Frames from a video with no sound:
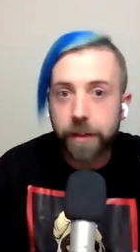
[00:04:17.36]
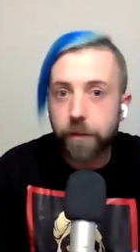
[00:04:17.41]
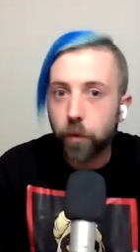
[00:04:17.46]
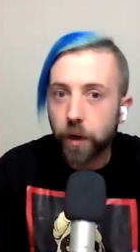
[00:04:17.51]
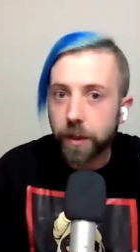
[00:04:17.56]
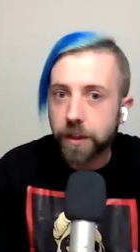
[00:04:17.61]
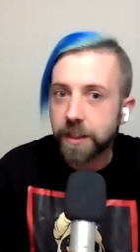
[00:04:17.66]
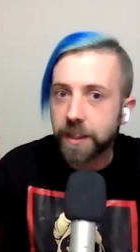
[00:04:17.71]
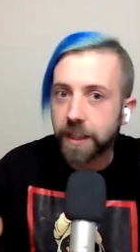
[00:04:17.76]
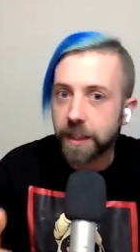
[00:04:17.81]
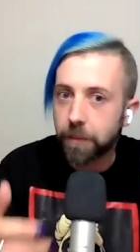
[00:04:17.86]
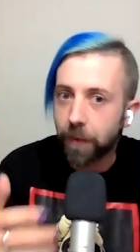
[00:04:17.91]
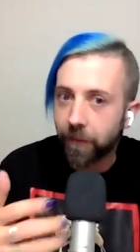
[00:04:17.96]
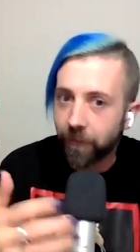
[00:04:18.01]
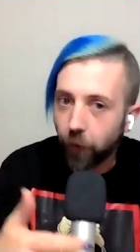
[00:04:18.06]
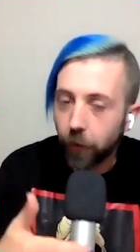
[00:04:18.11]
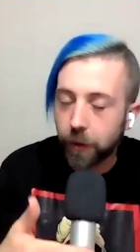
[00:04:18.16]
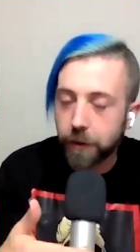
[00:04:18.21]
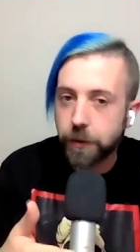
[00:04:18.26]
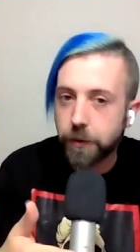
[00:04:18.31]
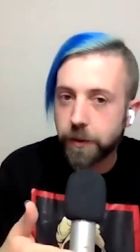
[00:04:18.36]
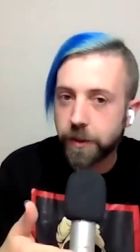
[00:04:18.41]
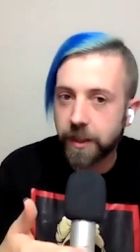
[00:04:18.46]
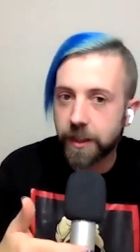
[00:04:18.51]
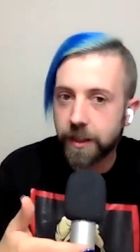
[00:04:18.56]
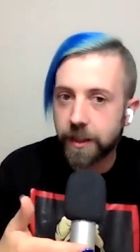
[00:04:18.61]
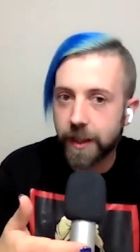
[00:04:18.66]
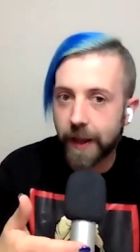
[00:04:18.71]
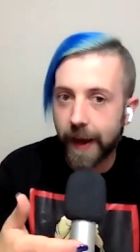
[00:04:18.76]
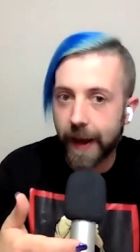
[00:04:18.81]
Now, you've worked together before. You
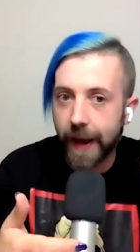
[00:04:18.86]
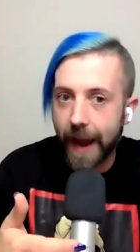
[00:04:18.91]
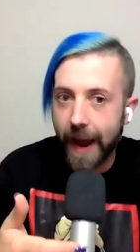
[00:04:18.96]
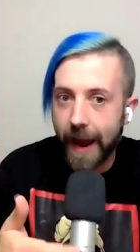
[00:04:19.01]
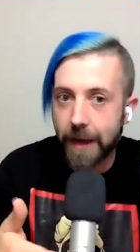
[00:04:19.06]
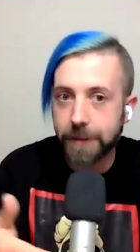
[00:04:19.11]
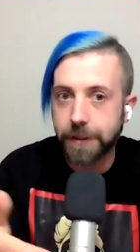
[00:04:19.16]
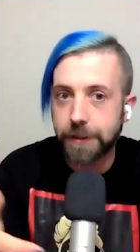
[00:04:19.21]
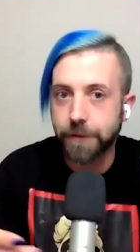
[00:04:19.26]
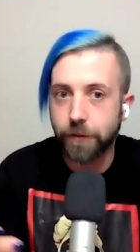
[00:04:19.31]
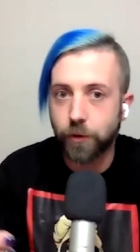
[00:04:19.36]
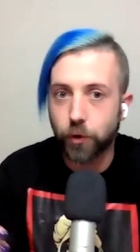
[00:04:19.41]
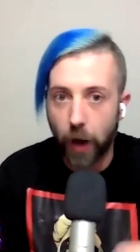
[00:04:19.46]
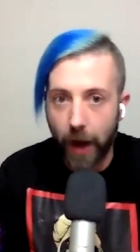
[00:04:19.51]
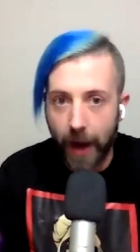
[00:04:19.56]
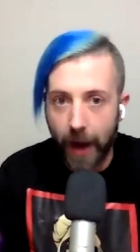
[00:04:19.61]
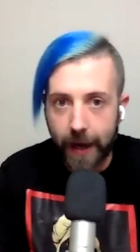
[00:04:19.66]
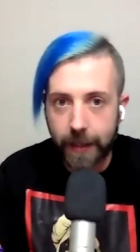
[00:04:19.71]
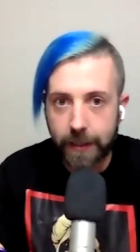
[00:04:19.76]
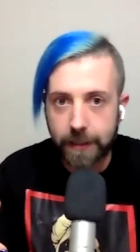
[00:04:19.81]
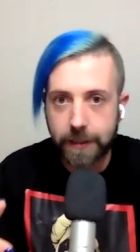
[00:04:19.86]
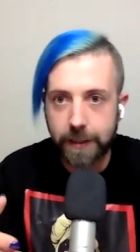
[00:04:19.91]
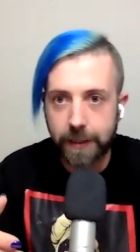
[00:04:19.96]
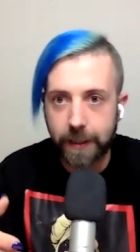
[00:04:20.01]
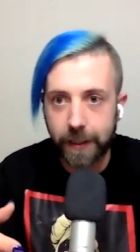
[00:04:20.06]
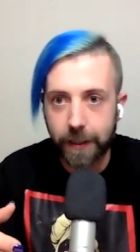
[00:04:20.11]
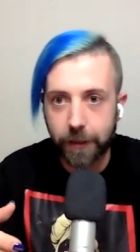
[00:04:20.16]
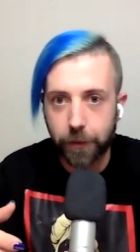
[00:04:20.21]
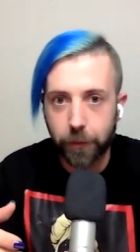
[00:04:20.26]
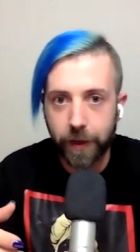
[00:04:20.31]
did the House of Drag
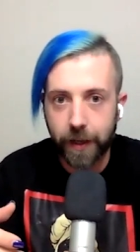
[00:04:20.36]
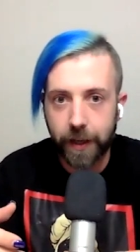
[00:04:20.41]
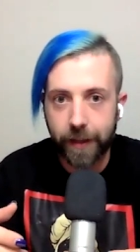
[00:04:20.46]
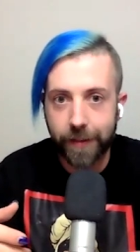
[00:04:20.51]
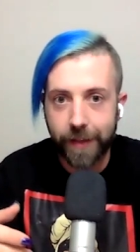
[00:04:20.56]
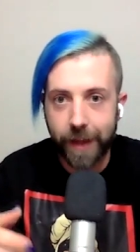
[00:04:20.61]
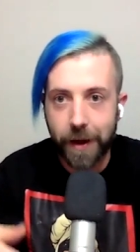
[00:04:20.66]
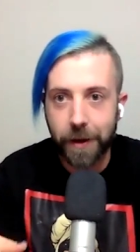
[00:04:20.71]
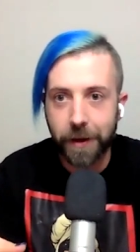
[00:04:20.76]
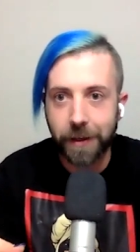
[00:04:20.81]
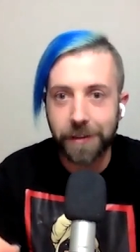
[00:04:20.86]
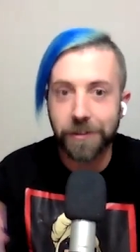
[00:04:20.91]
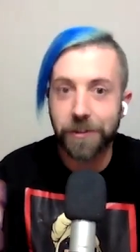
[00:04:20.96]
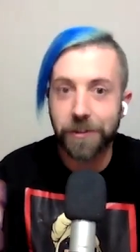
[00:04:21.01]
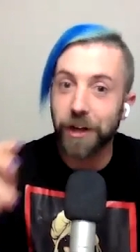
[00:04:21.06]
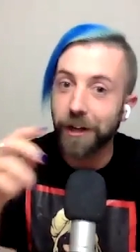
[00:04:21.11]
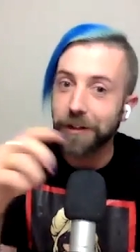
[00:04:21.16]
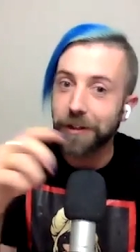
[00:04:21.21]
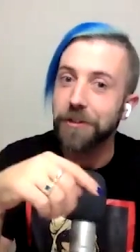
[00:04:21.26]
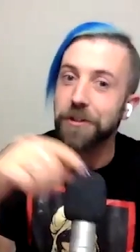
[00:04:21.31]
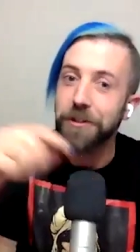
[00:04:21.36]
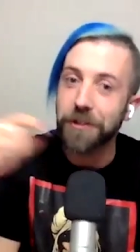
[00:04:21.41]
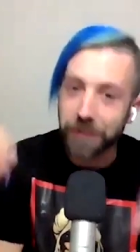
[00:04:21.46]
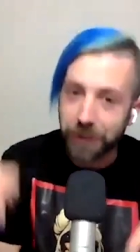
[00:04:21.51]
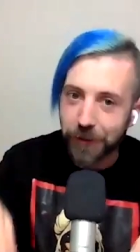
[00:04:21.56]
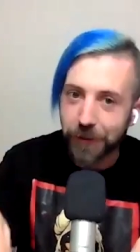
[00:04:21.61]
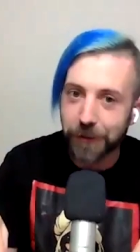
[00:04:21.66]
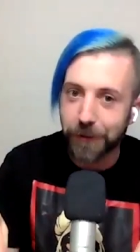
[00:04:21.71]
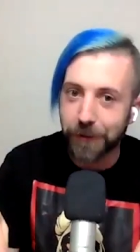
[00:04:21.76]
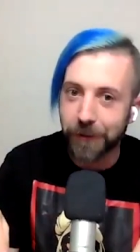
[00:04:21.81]
together where they judged
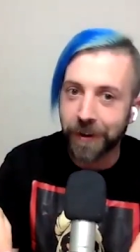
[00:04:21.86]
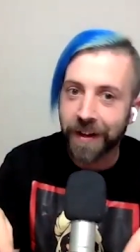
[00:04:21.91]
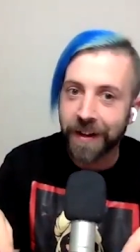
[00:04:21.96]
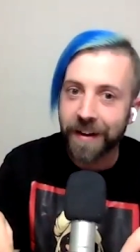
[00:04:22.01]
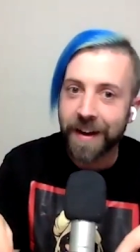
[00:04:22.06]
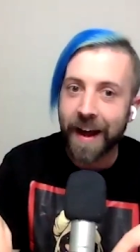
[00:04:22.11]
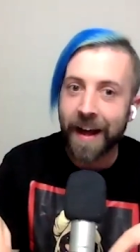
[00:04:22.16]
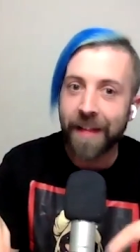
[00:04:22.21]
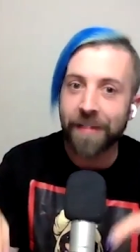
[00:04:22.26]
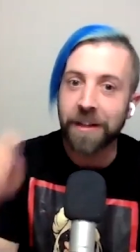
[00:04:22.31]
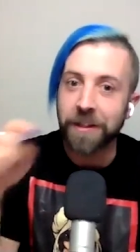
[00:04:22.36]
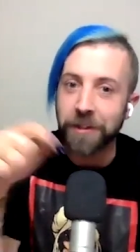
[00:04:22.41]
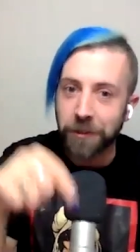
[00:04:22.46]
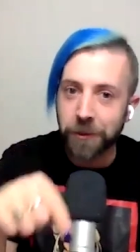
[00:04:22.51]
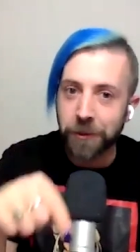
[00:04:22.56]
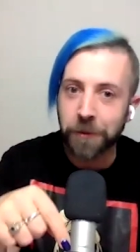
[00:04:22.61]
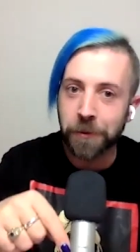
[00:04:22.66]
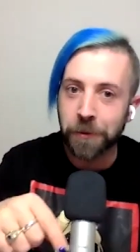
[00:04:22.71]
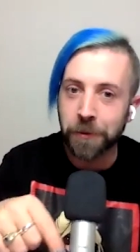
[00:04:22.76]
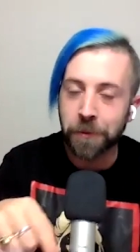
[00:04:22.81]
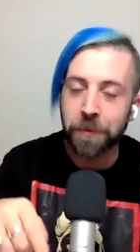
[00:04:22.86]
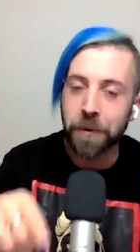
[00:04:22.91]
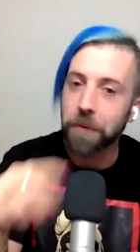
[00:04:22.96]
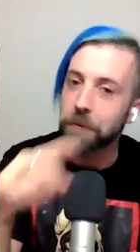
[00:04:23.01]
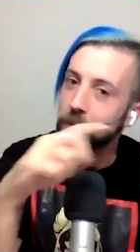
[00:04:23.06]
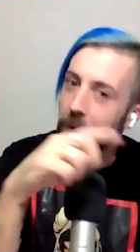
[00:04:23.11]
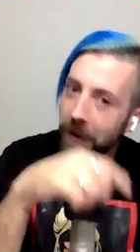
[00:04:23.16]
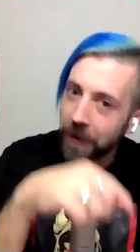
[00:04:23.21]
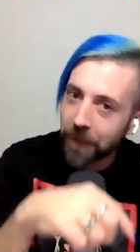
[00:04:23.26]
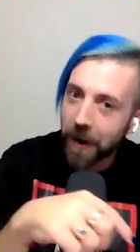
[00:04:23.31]
you and then you were
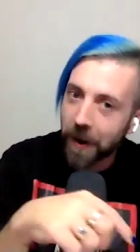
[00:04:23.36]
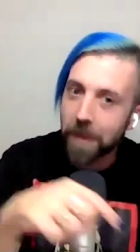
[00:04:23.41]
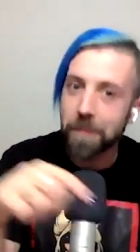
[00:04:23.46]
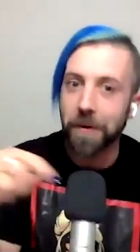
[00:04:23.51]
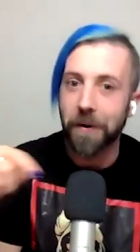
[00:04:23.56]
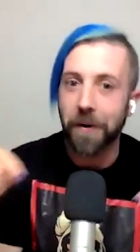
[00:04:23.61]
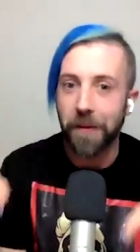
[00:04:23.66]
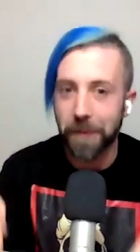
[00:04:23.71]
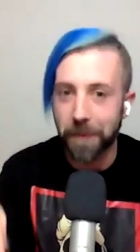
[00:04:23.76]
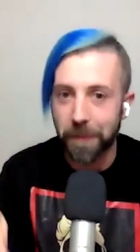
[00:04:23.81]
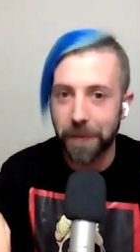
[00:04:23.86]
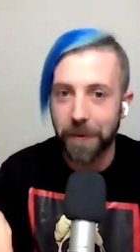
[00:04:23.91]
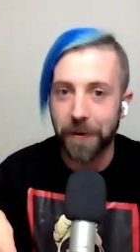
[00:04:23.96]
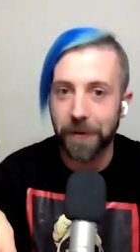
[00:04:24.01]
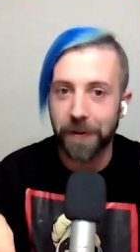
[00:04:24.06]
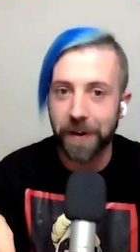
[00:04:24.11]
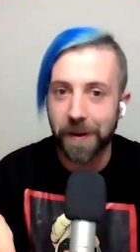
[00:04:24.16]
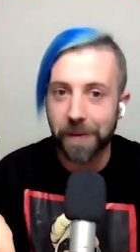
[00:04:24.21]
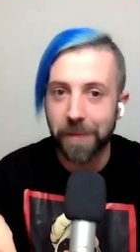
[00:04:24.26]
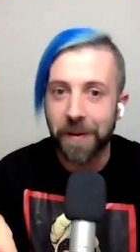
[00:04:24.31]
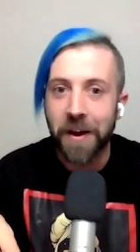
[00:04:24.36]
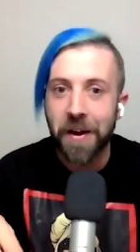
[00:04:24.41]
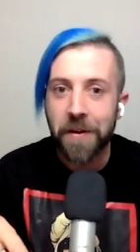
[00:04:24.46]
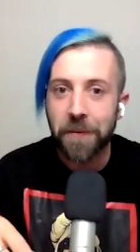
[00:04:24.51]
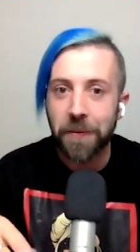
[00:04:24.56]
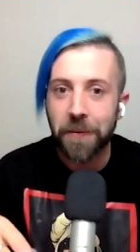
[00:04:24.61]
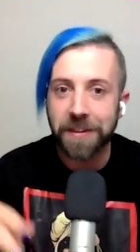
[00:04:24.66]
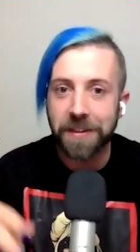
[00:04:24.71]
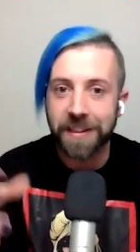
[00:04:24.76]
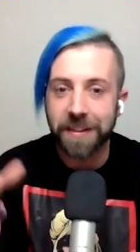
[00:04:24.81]
runner-up on the program.
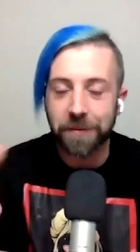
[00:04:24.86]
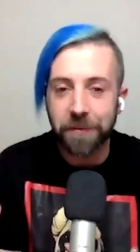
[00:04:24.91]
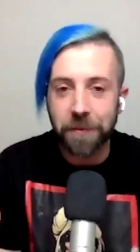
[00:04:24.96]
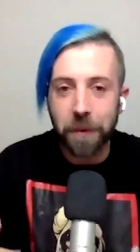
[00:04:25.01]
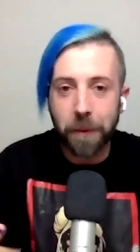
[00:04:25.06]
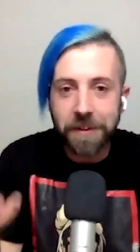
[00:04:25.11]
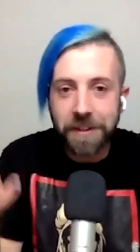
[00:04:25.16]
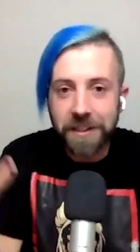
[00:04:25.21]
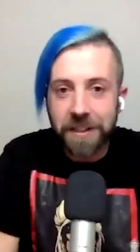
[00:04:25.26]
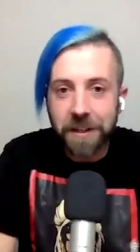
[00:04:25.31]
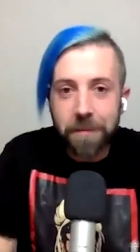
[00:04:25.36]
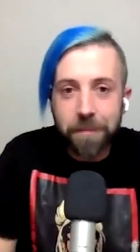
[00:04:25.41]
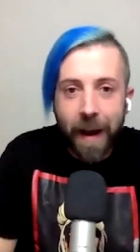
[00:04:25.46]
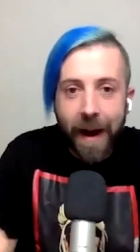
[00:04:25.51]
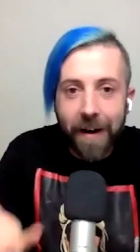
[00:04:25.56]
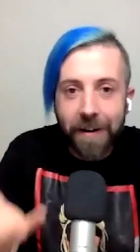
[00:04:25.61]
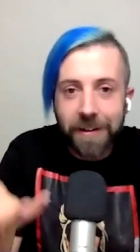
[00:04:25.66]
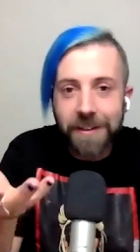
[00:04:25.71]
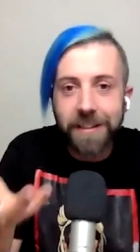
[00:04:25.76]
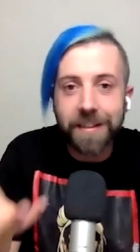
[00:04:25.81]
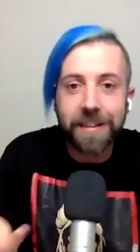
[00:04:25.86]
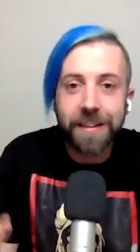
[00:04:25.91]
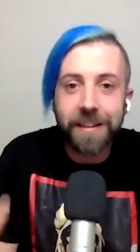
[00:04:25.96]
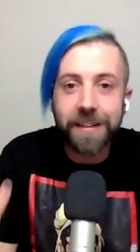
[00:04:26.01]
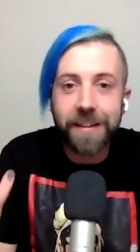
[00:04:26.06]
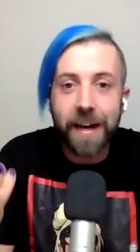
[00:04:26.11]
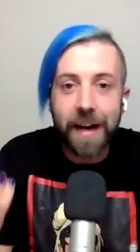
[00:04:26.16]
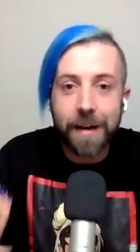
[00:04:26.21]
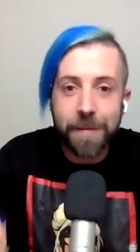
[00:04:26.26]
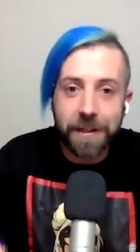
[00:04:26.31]
What was the comparison in the
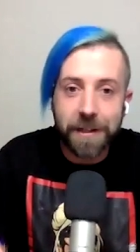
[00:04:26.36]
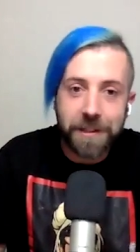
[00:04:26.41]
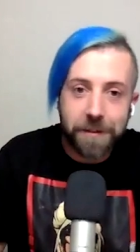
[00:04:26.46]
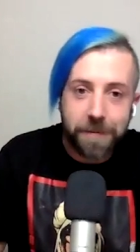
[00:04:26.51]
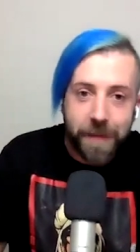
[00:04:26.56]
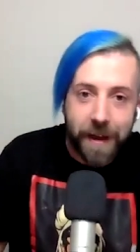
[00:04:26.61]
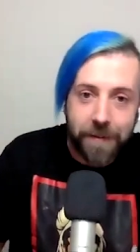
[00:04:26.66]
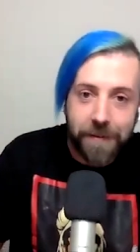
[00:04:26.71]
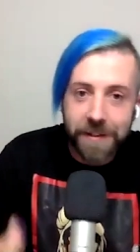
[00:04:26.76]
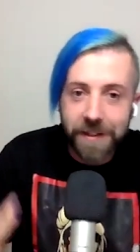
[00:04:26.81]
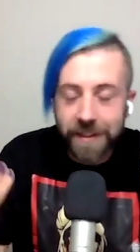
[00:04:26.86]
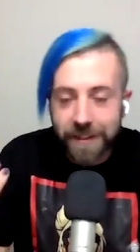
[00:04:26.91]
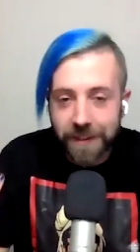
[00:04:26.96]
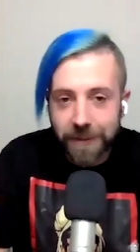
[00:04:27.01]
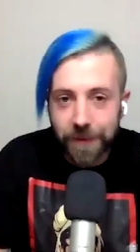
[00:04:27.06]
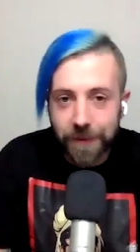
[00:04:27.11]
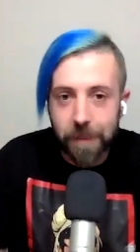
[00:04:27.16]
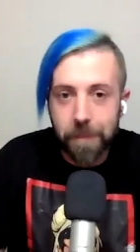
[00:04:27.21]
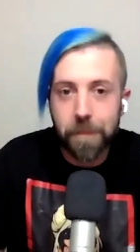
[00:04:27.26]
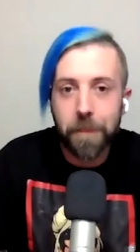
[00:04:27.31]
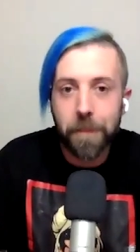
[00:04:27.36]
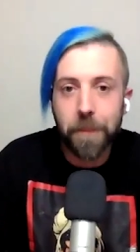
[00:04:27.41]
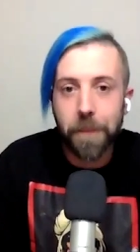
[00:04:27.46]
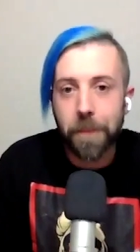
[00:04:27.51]
dynamics from that one to this one?